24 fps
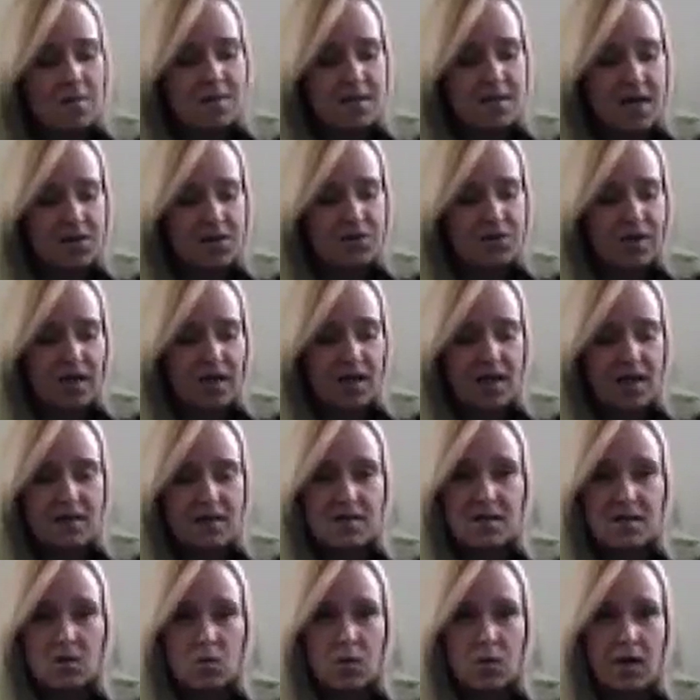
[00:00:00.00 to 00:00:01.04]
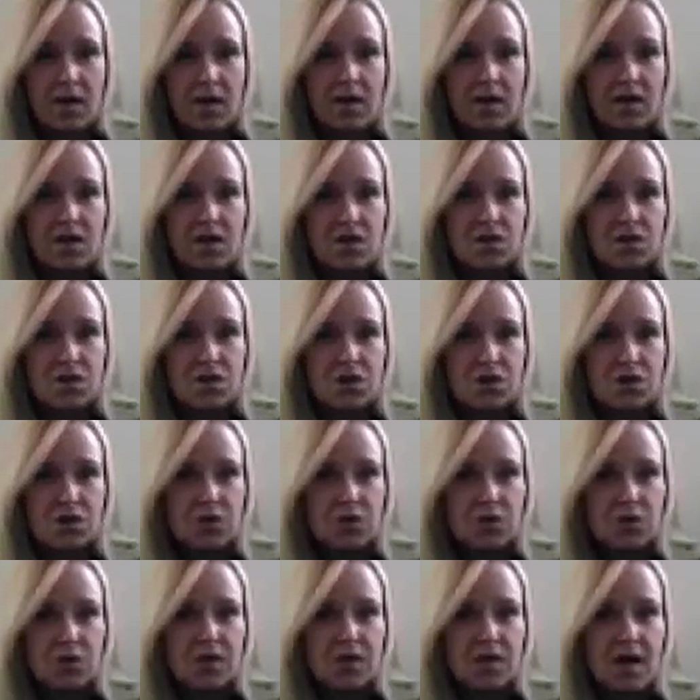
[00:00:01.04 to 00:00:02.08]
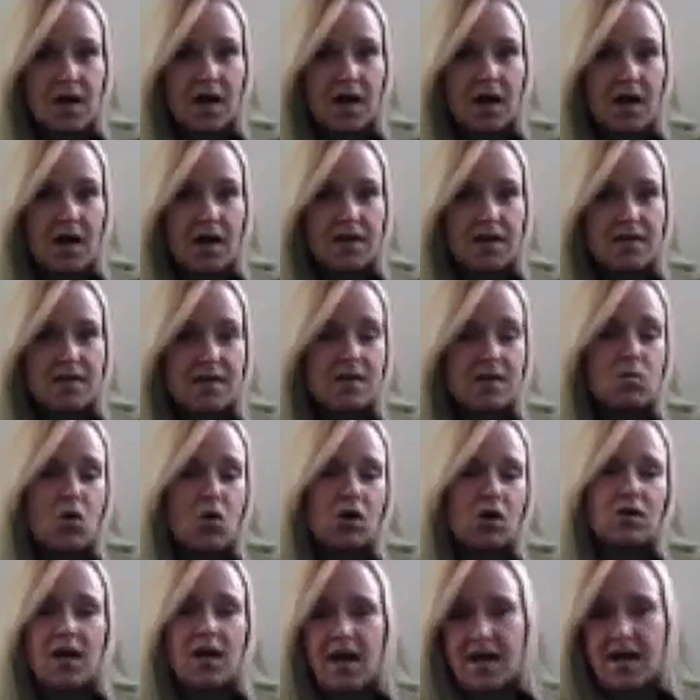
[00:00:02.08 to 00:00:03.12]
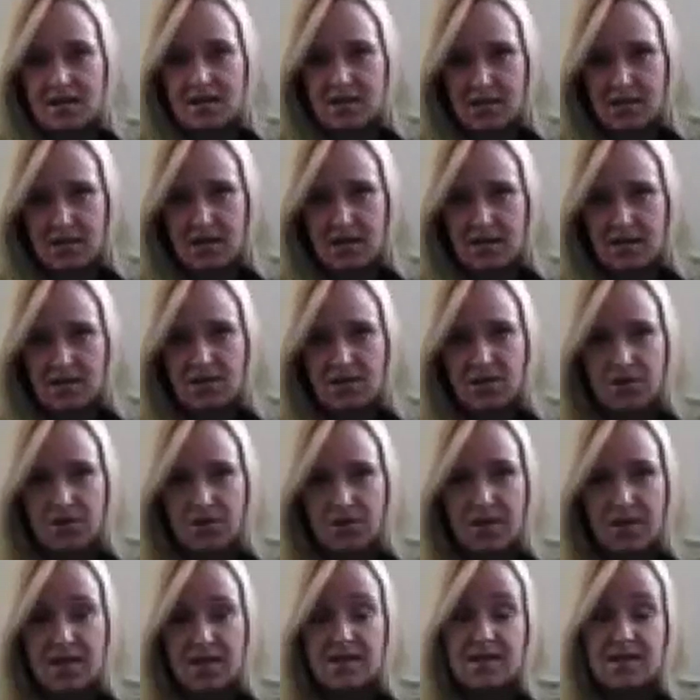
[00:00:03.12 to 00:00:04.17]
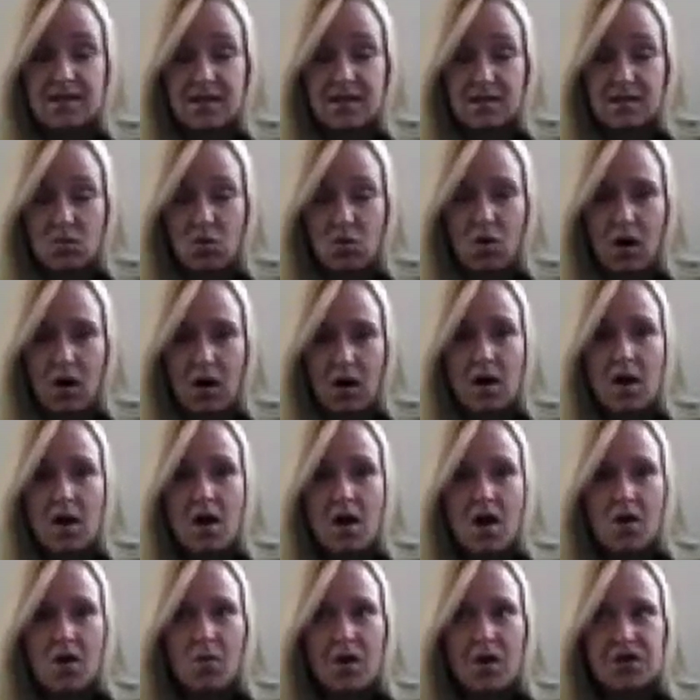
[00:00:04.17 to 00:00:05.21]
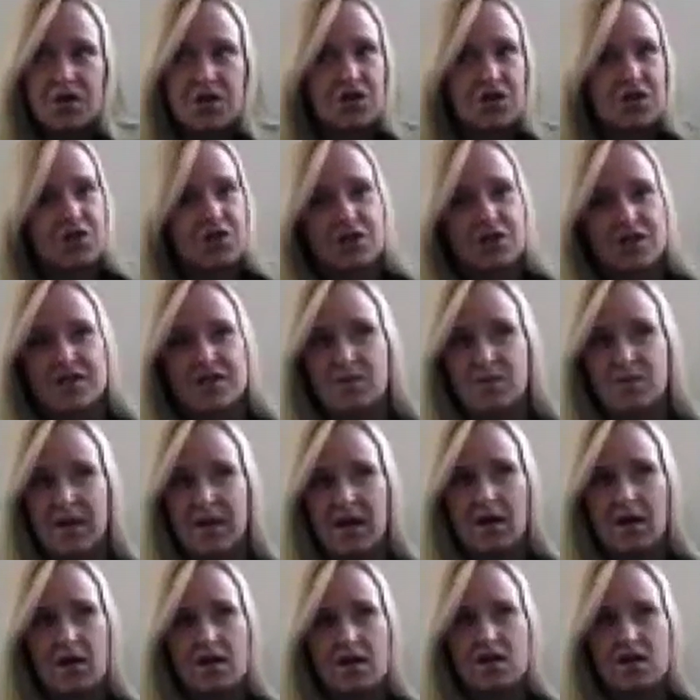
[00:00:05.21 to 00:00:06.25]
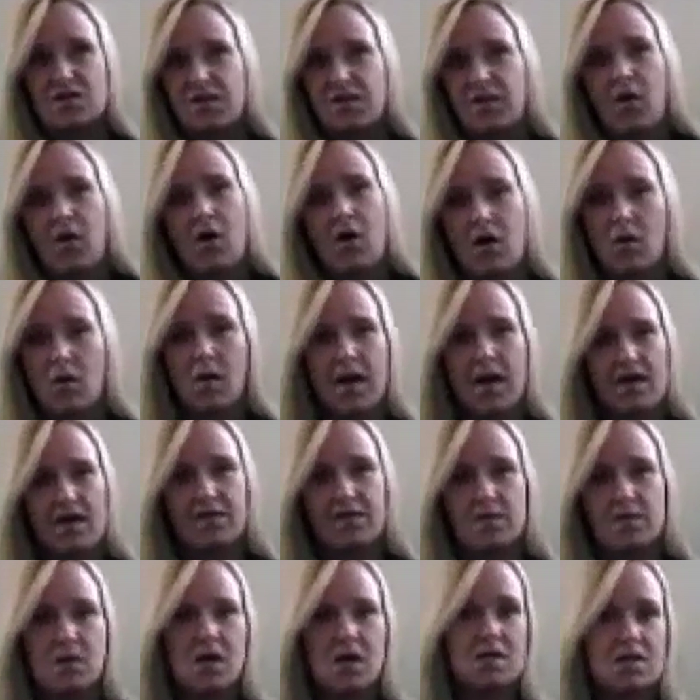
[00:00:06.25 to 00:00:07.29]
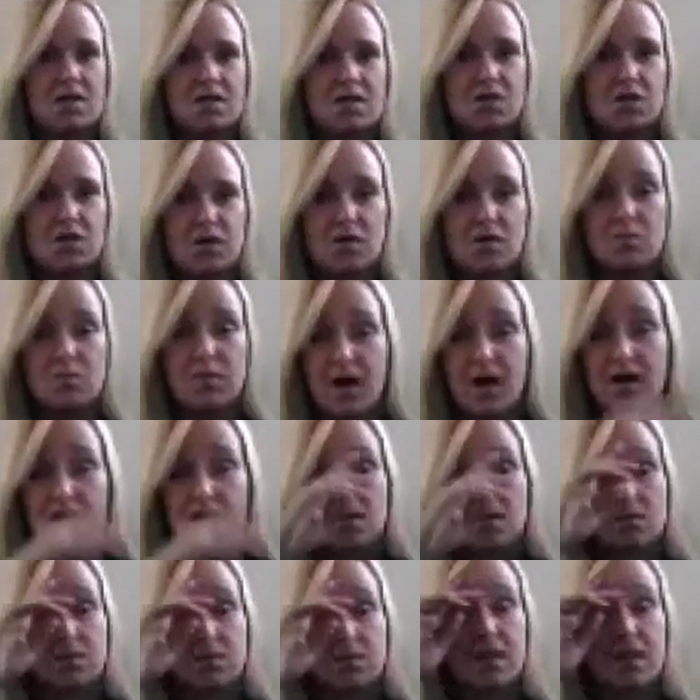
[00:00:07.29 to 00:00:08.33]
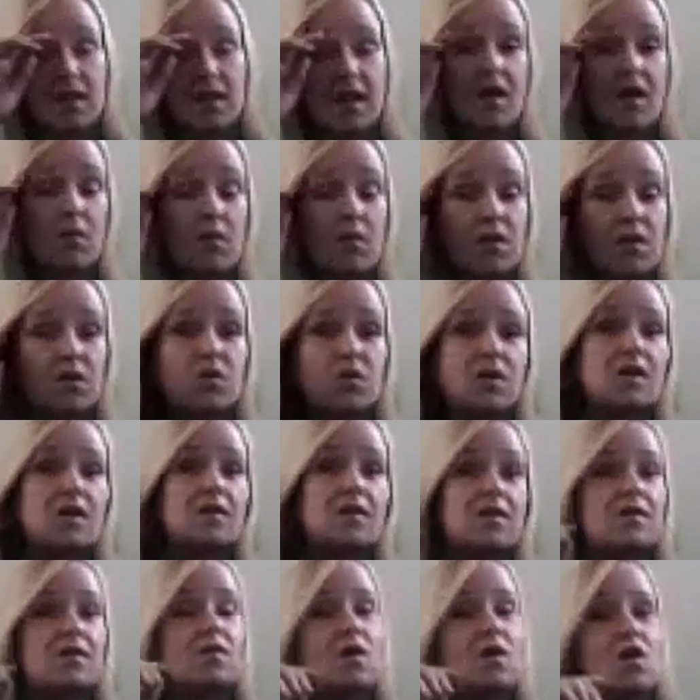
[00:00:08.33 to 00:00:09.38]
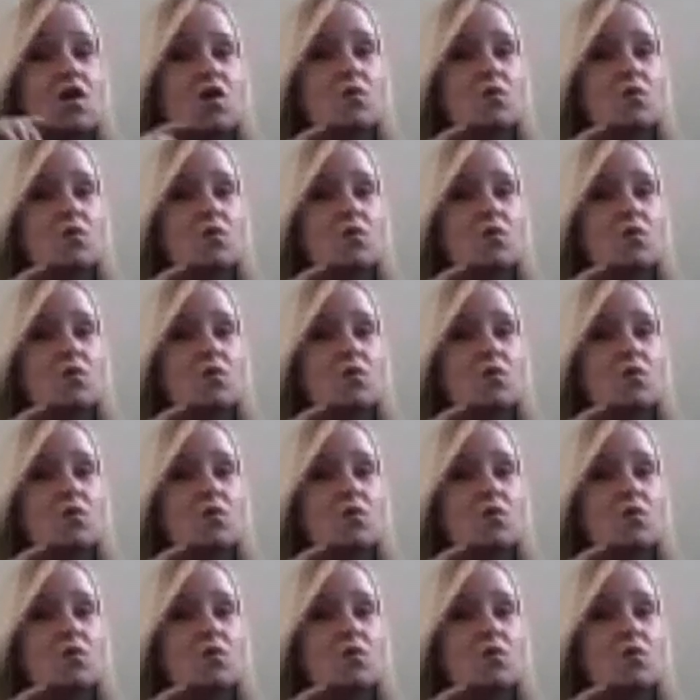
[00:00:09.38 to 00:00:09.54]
obstetric kits that went into Timor-Leste, into East Timor, which is just about as far away from us as you can possibly get when you look.